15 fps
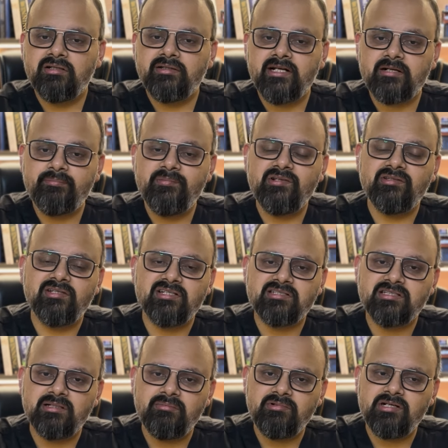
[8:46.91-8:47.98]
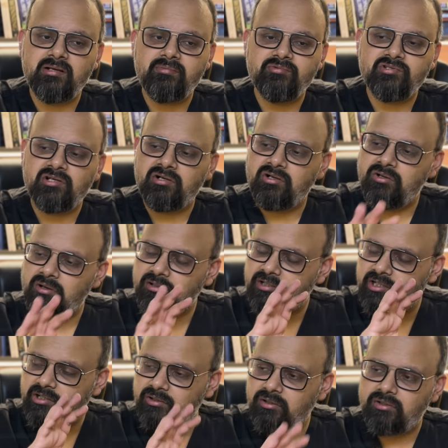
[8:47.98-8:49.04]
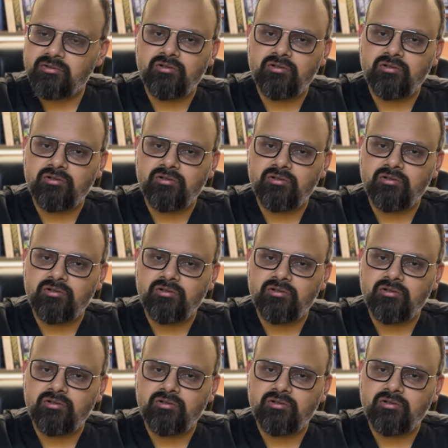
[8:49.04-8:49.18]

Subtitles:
That means the symptoms are not at all